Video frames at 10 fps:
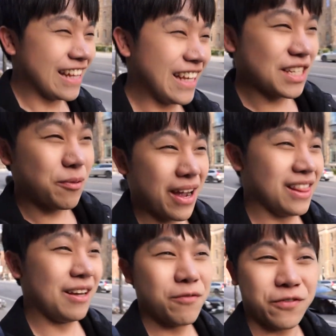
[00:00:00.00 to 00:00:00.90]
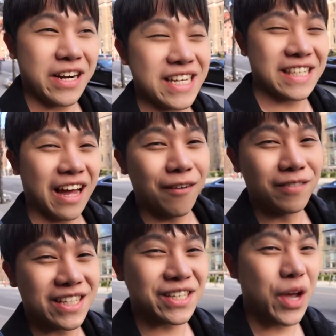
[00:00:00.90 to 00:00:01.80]
that's why I love free stuff,
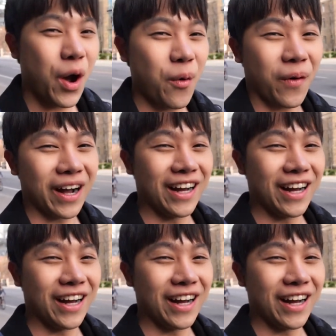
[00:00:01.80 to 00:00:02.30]
let's go!